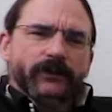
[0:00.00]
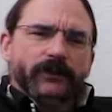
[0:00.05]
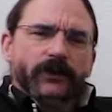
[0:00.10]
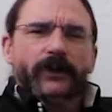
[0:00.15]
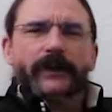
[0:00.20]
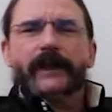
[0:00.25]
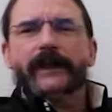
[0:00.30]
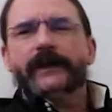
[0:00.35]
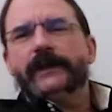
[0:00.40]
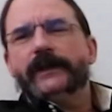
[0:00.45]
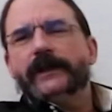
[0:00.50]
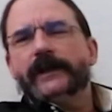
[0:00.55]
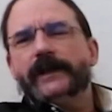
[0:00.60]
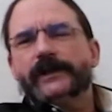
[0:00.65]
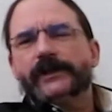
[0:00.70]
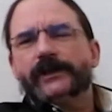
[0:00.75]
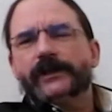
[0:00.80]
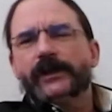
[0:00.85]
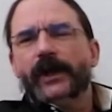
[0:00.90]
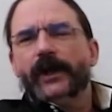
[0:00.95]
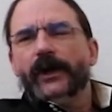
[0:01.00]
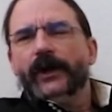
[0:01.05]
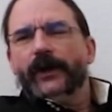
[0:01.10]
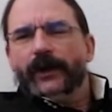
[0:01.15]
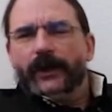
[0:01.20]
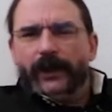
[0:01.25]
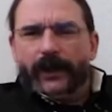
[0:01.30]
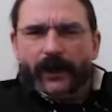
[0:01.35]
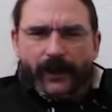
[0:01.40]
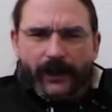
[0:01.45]
look at this
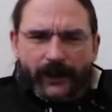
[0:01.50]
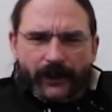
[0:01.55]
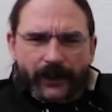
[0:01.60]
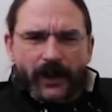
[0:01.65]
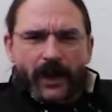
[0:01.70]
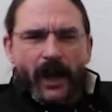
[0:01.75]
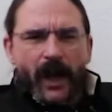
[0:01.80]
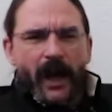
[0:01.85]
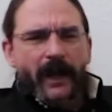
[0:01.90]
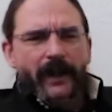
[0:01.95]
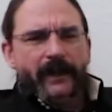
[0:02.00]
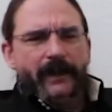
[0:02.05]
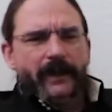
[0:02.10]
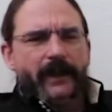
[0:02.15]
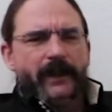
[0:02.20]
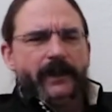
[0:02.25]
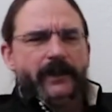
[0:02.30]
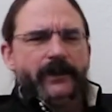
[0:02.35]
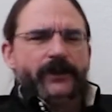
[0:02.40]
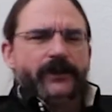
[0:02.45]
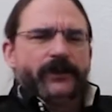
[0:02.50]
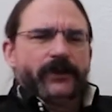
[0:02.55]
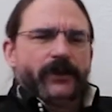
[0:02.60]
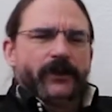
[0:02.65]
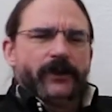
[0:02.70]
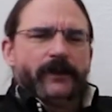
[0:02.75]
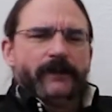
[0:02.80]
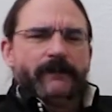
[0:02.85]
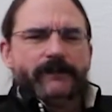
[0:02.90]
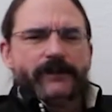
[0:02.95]
not in
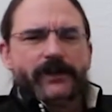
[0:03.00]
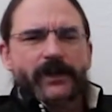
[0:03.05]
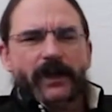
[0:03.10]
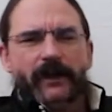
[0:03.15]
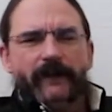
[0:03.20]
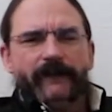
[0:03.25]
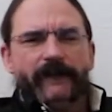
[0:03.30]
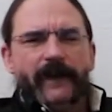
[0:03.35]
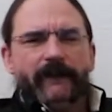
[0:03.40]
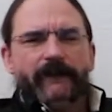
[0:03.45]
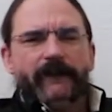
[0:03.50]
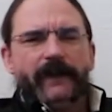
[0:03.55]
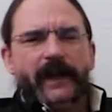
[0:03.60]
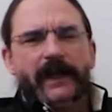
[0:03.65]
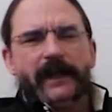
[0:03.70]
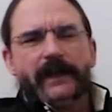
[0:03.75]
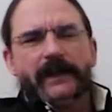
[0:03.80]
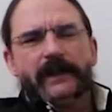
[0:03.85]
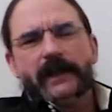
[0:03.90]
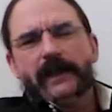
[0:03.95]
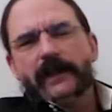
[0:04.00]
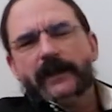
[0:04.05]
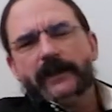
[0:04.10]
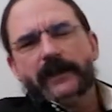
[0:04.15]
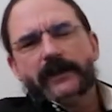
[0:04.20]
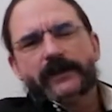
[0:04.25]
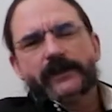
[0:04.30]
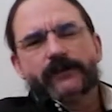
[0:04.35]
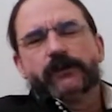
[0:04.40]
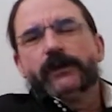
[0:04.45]
terms of, of anything
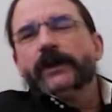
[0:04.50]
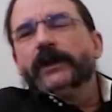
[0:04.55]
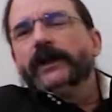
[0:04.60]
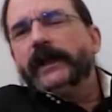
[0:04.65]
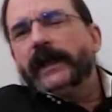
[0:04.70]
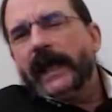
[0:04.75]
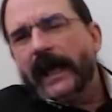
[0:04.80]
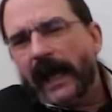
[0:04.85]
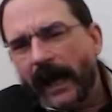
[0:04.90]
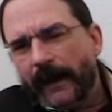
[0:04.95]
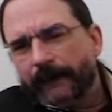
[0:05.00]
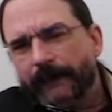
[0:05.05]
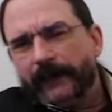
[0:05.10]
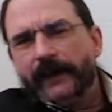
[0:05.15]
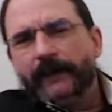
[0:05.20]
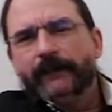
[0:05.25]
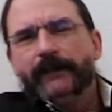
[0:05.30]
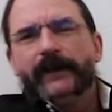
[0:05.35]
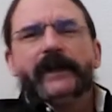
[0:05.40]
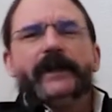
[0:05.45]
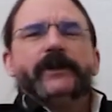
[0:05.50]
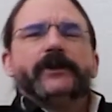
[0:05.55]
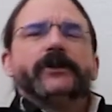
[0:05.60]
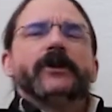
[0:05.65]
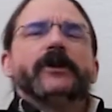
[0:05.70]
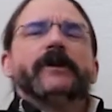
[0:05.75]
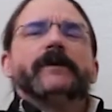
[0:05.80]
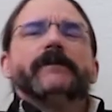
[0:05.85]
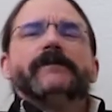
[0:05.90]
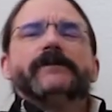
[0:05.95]
that's really happening, but in
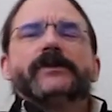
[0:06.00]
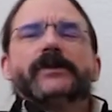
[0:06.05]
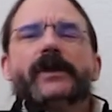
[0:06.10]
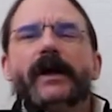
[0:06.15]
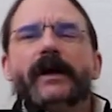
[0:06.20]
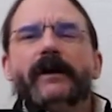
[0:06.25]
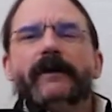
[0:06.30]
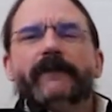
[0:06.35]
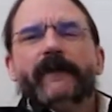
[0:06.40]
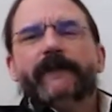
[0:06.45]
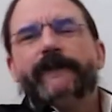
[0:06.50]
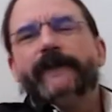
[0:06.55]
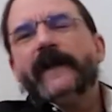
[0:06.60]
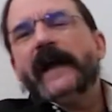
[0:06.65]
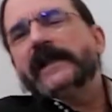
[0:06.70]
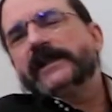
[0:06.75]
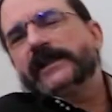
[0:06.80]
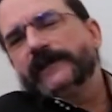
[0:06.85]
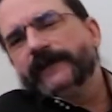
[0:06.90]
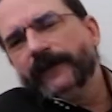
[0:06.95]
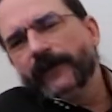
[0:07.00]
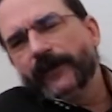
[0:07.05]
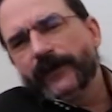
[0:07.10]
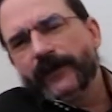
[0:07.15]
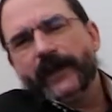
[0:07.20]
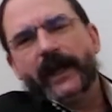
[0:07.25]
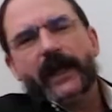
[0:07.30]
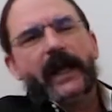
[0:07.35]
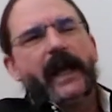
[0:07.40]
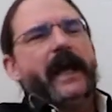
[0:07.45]
terms of a fanciful
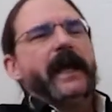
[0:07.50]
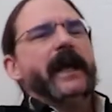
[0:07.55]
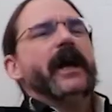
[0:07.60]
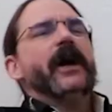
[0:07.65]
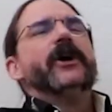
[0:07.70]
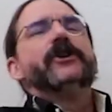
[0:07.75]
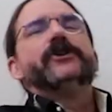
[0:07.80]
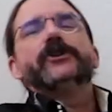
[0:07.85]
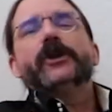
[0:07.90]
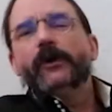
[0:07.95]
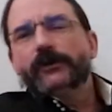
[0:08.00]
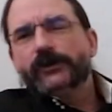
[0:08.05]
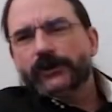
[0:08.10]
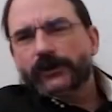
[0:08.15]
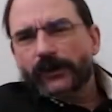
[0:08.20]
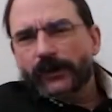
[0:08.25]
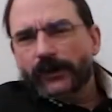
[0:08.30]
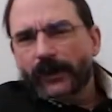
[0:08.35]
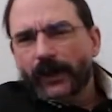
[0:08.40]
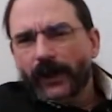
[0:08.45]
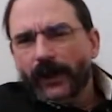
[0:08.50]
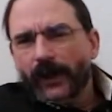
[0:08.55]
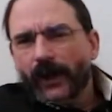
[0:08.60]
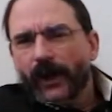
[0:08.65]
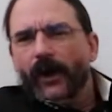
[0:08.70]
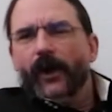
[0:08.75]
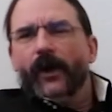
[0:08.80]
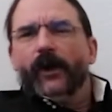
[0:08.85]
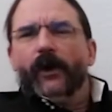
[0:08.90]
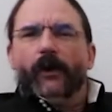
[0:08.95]
thing, a toaster,
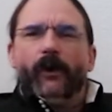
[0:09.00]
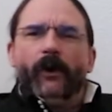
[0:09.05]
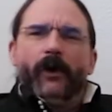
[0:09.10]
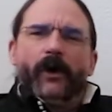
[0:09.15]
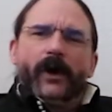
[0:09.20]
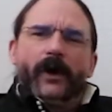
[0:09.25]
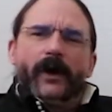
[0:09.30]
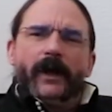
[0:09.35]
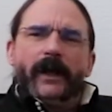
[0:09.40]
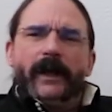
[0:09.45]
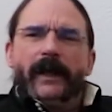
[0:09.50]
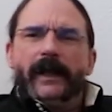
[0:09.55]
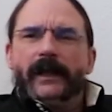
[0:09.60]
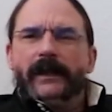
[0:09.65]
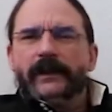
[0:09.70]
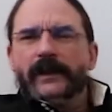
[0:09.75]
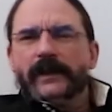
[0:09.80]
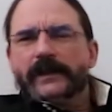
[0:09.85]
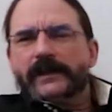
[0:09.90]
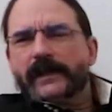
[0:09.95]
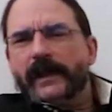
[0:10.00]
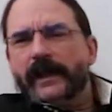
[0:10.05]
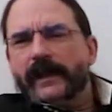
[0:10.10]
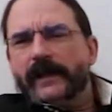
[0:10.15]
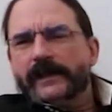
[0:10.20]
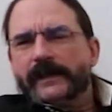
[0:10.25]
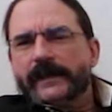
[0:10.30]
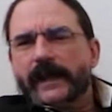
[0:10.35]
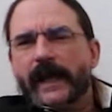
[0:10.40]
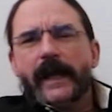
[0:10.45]
or in this
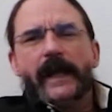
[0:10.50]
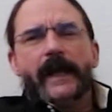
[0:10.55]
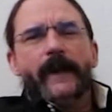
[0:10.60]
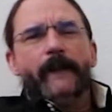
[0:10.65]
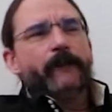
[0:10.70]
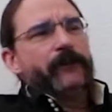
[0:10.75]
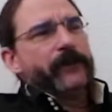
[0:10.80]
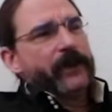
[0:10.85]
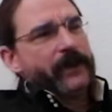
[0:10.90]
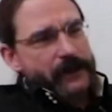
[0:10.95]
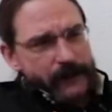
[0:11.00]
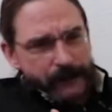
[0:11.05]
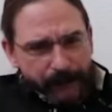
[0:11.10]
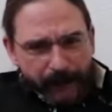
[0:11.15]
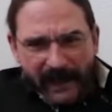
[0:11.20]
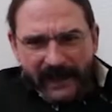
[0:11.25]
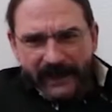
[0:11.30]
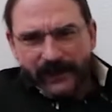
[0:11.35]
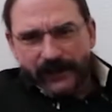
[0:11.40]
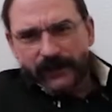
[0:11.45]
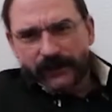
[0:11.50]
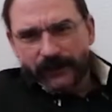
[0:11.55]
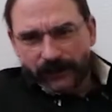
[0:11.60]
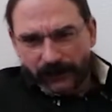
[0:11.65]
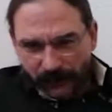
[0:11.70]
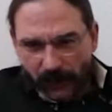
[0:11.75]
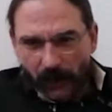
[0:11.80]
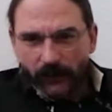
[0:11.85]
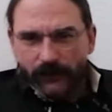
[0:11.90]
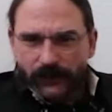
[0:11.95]
case, a
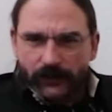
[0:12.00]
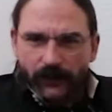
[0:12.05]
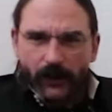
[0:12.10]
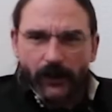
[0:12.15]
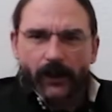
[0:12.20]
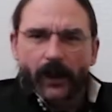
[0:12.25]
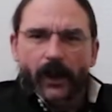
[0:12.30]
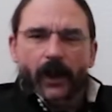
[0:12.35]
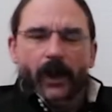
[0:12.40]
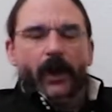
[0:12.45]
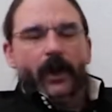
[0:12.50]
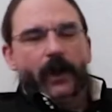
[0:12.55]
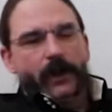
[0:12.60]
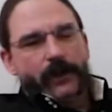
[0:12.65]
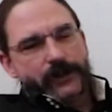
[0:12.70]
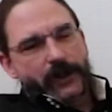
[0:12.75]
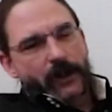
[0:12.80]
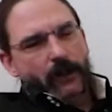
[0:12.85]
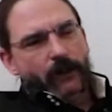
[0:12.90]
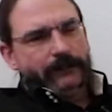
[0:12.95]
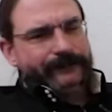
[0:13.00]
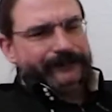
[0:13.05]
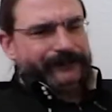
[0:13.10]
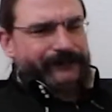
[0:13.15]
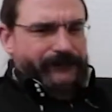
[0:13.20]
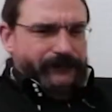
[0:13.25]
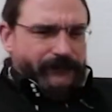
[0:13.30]
space toaster. So